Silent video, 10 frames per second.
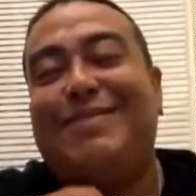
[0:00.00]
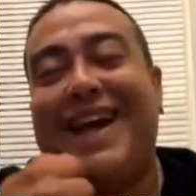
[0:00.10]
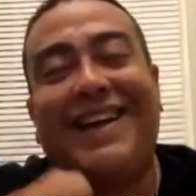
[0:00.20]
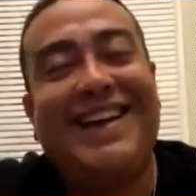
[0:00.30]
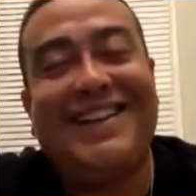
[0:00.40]

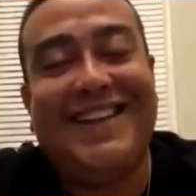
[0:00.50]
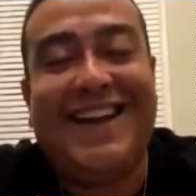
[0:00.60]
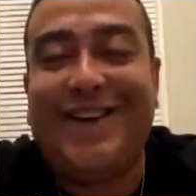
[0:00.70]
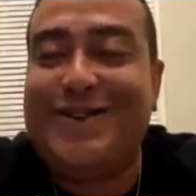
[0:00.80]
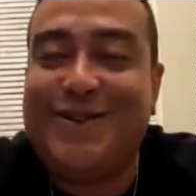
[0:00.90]
bang that shit
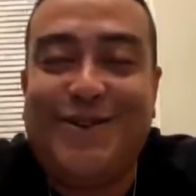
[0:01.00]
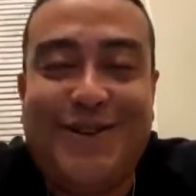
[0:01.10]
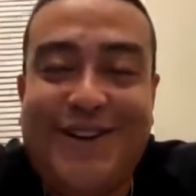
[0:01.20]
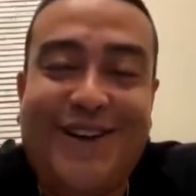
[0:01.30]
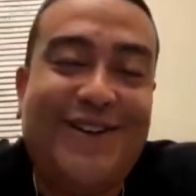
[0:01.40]
out
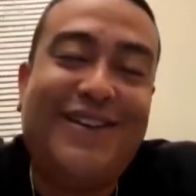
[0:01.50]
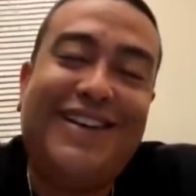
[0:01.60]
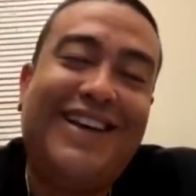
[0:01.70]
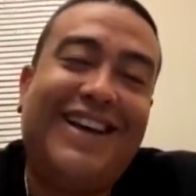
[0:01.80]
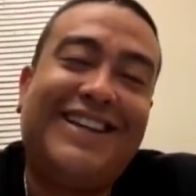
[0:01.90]
too.
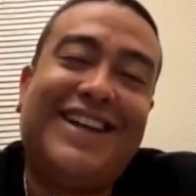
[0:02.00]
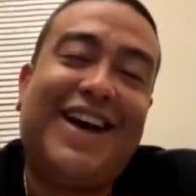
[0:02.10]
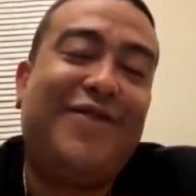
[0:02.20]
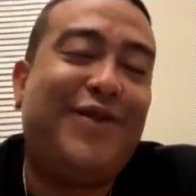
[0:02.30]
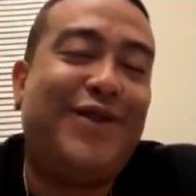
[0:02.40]
That's
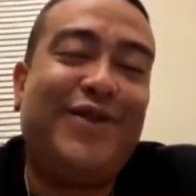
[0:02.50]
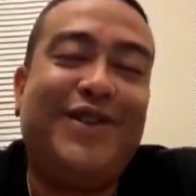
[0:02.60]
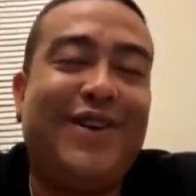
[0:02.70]
how I feel.